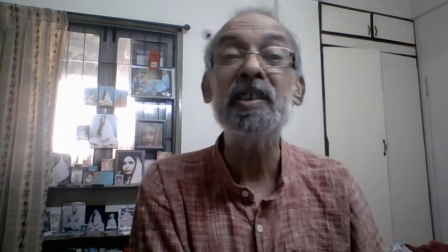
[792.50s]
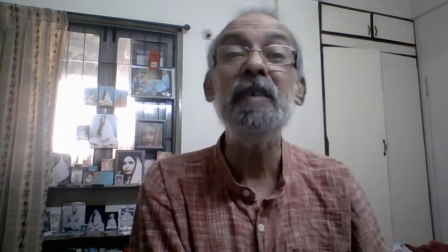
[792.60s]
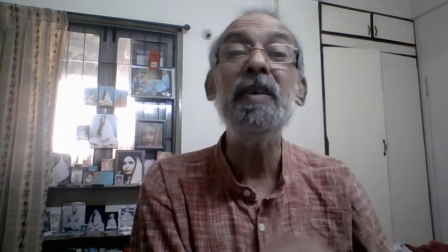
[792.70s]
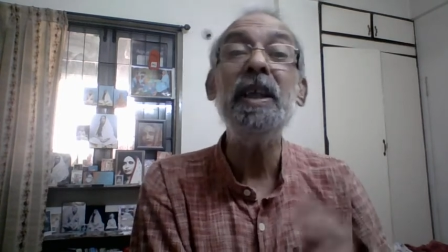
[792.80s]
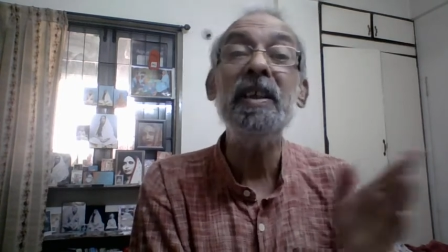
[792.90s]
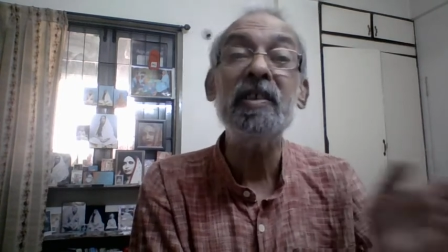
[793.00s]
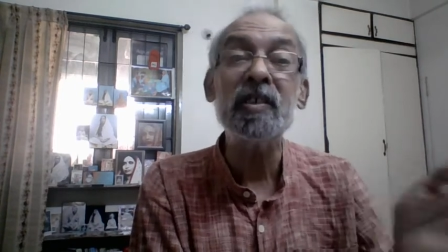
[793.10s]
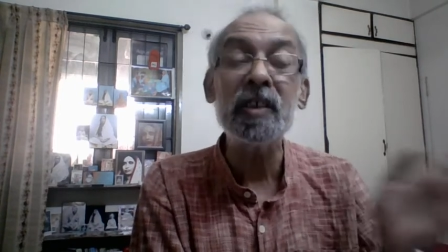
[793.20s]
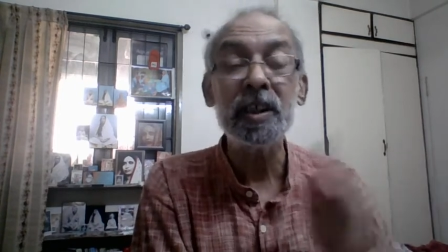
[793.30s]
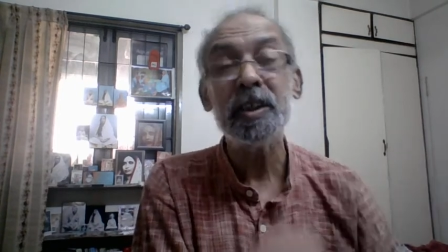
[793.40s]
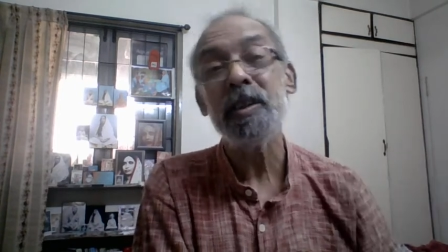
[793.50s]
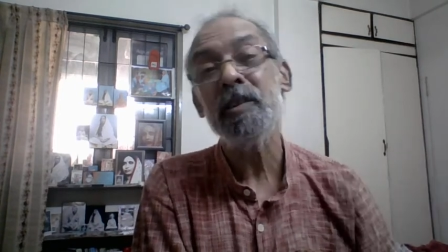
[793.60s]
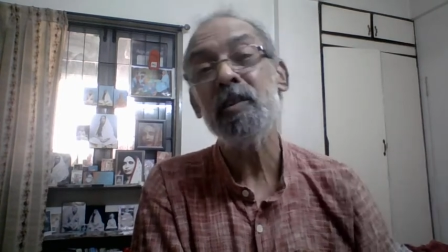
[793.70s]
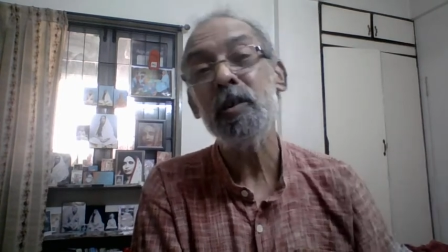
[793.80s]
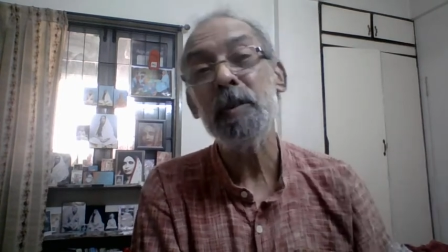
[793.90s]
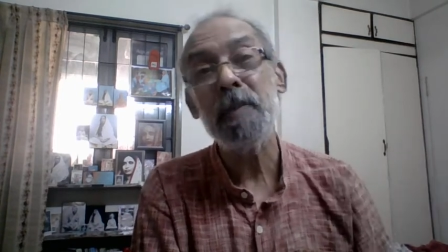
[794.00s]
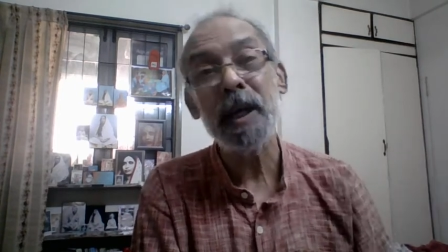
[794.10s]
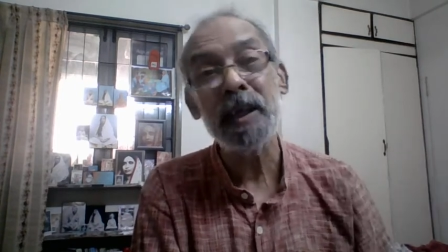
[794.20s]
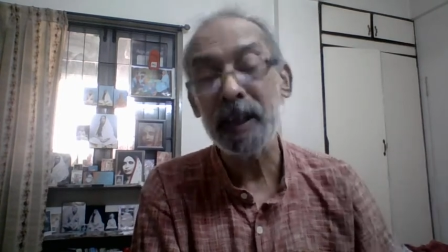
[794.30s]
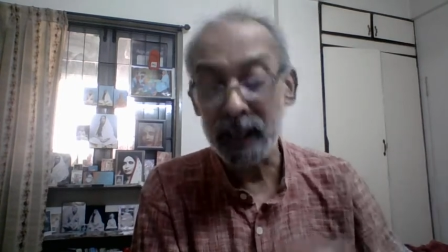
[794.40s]
giving instructions to the
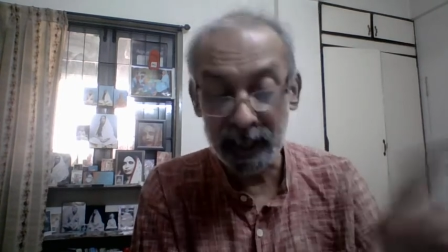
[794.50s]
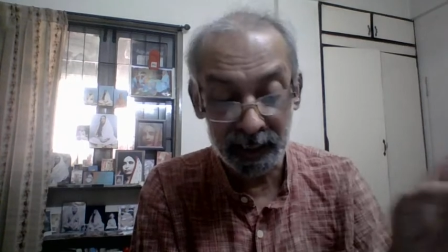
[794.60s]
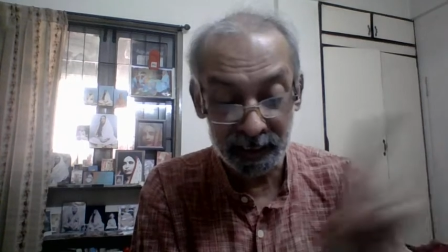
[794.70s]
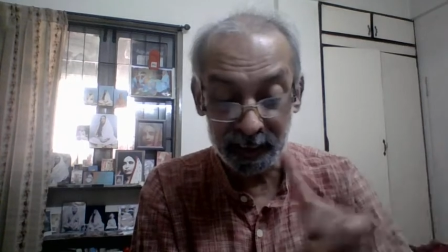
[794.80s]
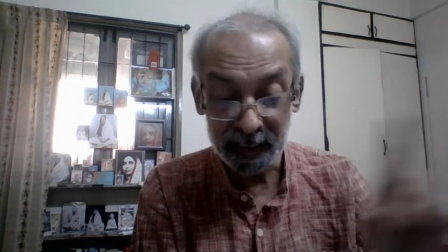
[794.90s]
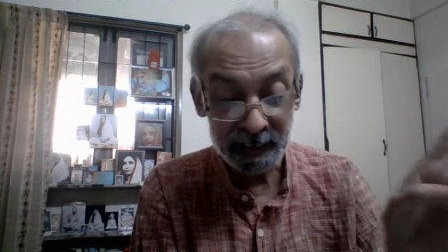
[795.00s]
mankind,